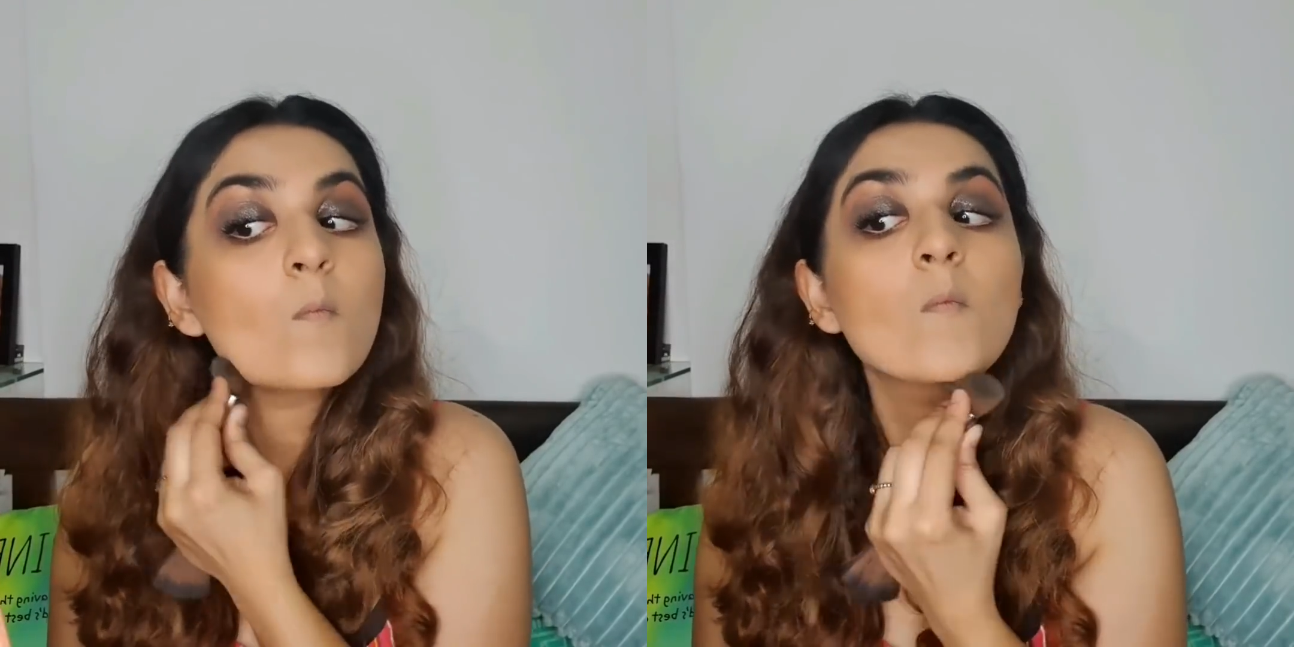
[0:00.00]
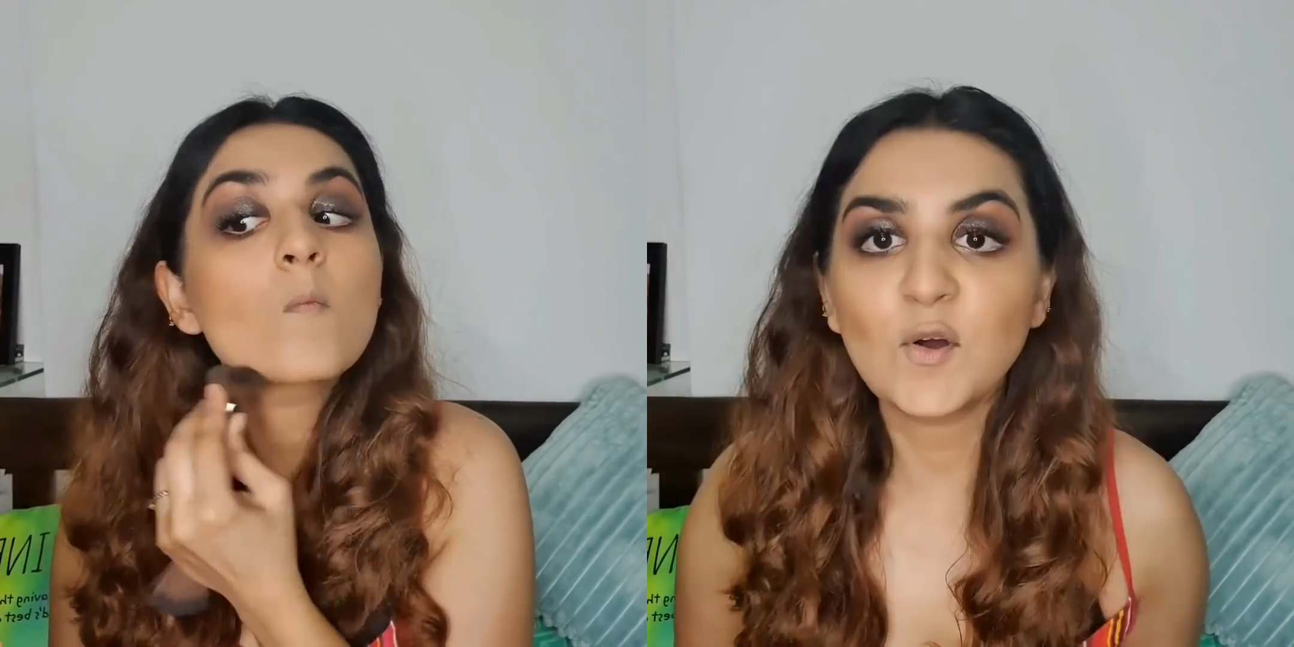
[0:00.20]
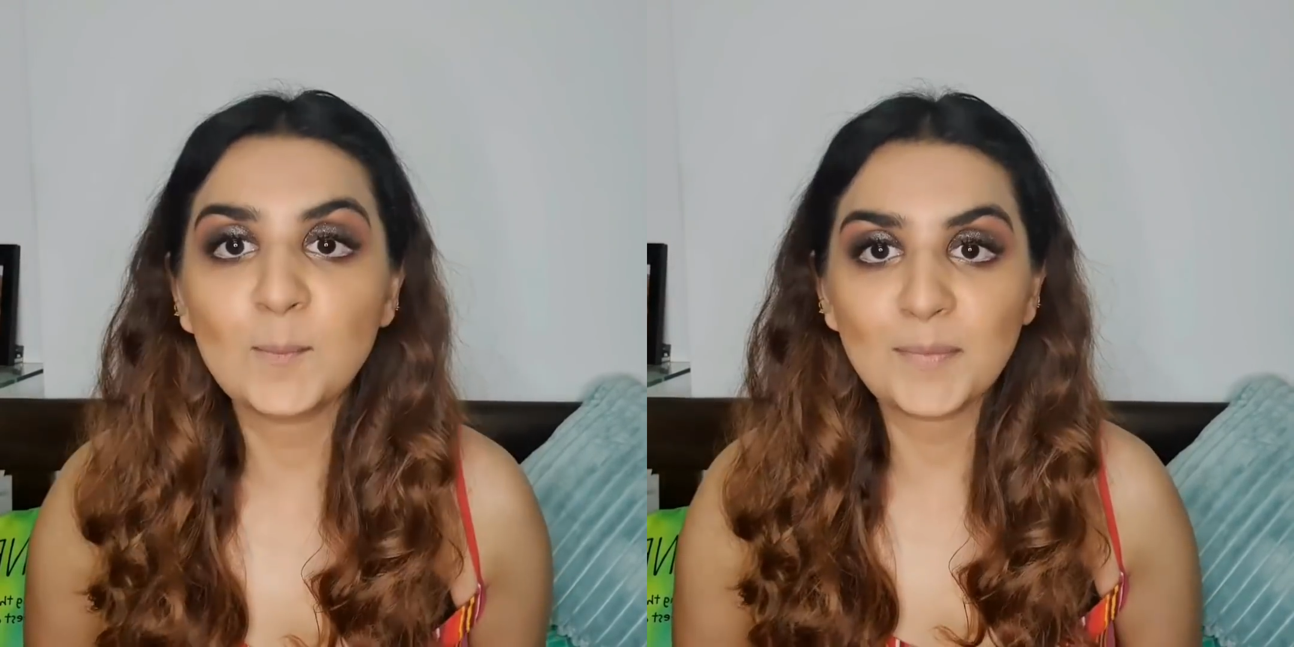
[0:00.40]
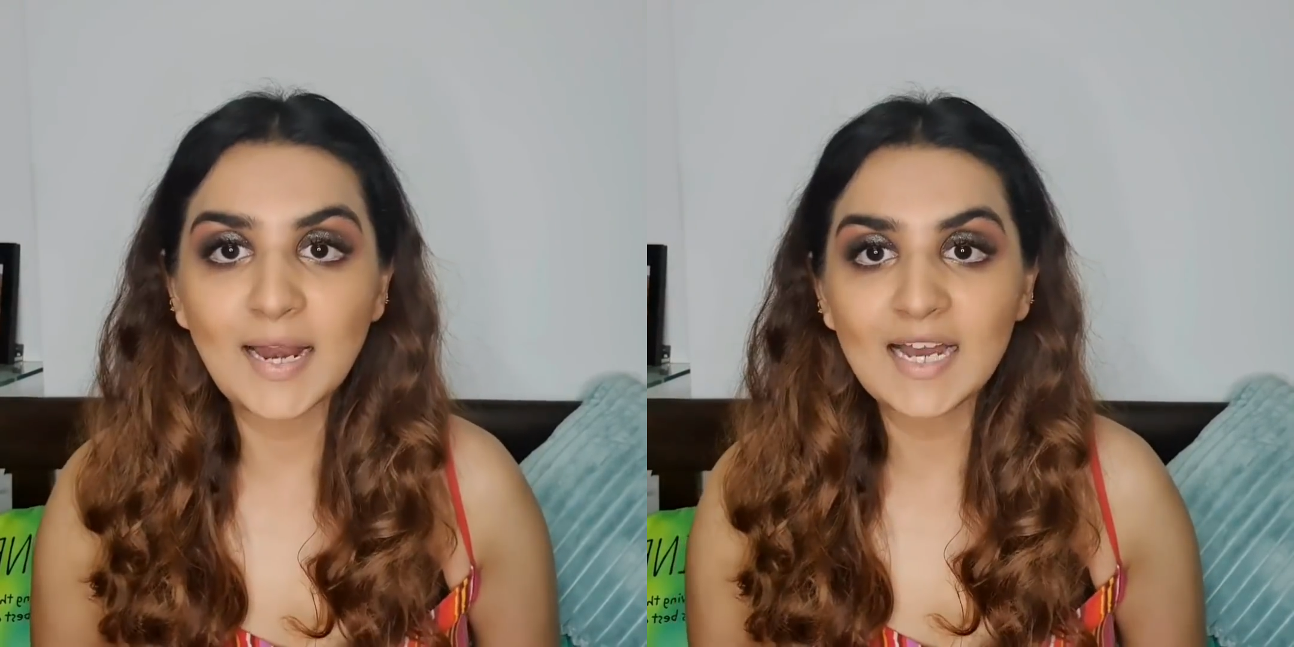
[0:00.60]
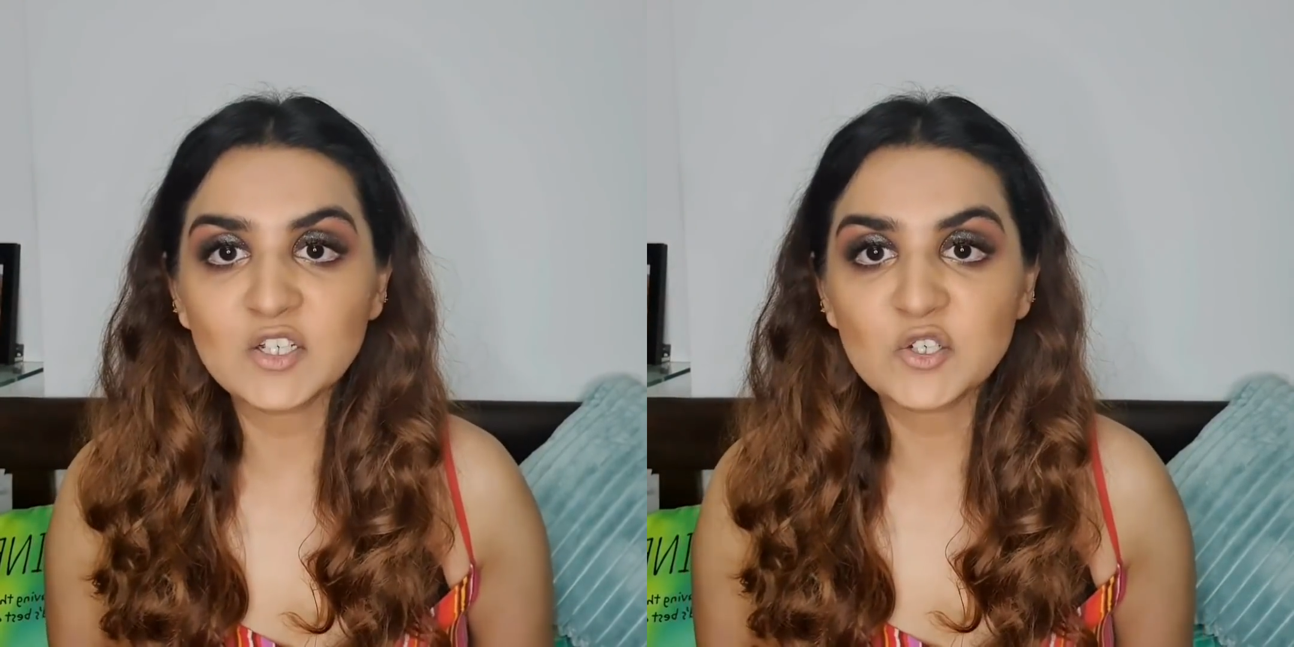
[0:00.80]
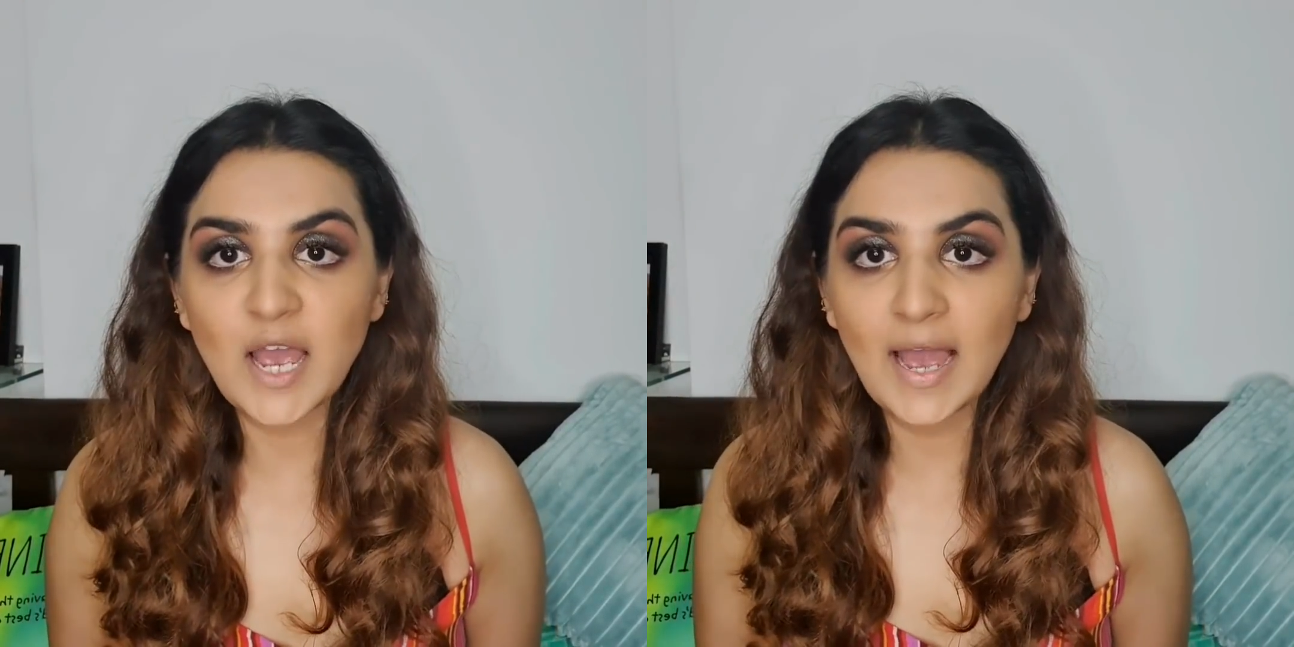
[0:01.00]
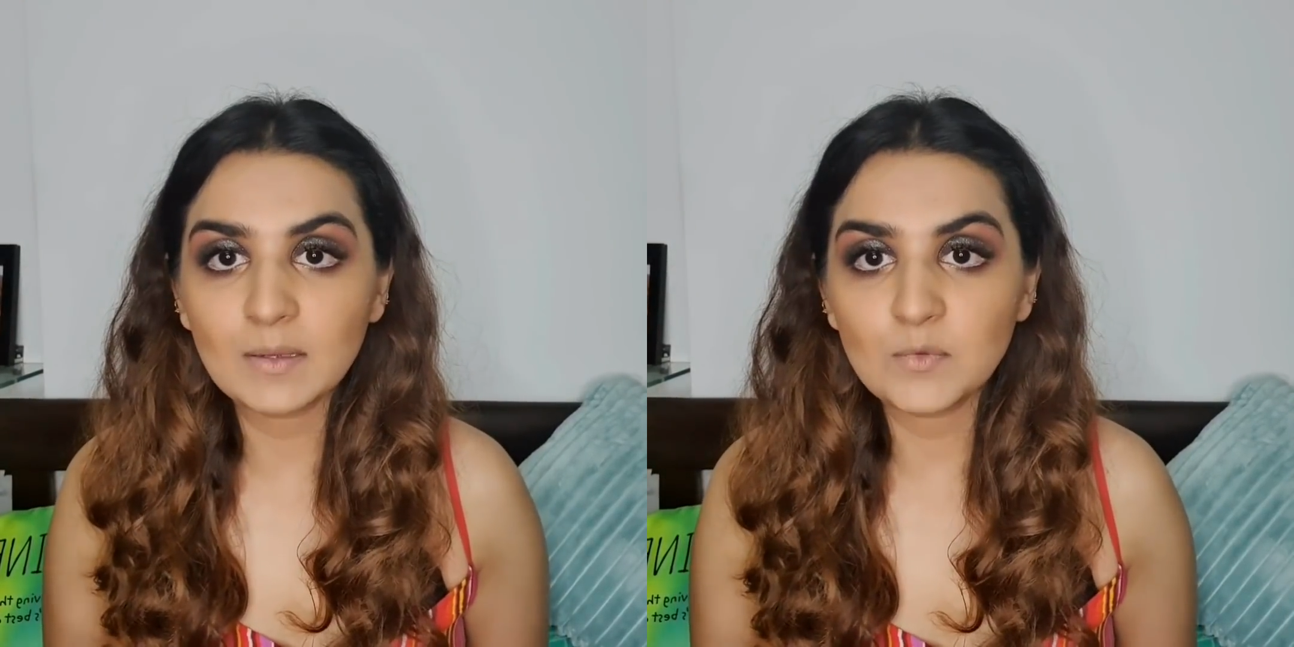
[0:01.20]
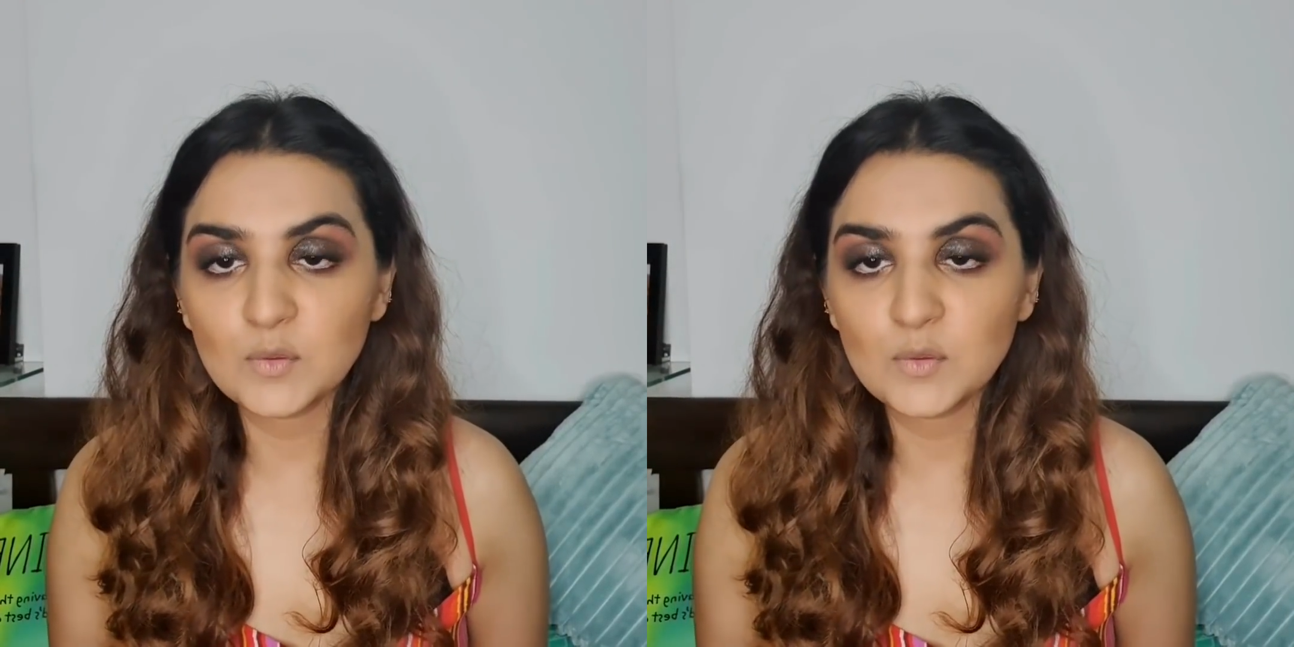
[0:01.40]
For blush, I'm